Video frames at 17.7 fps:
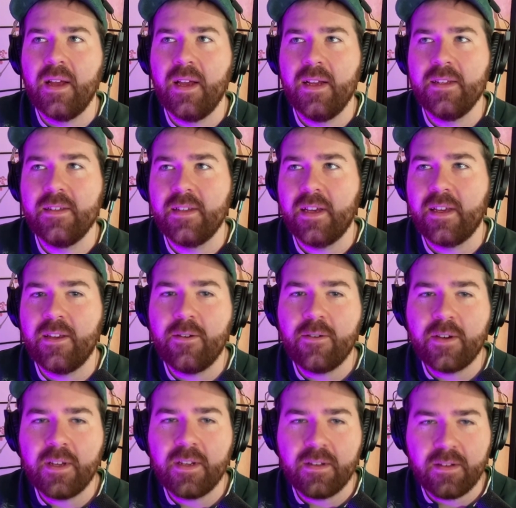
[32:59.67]
It's like you
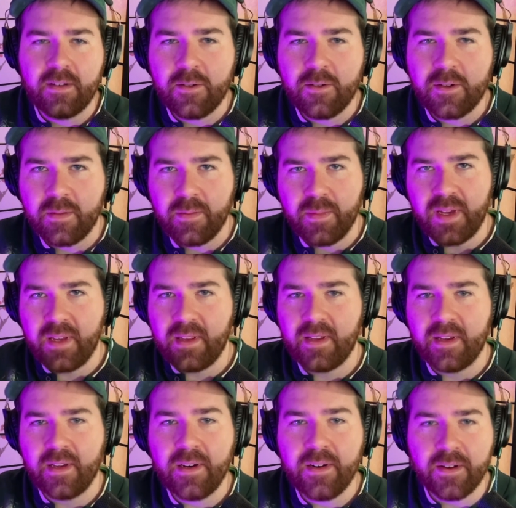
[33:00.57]
can be the
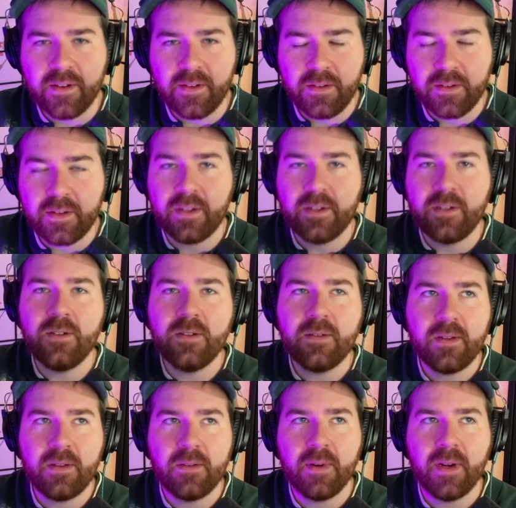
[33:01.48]
hero, you can do
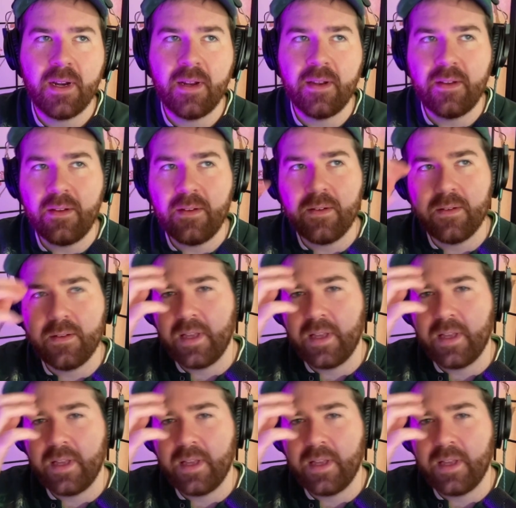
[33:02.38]
what you want to do.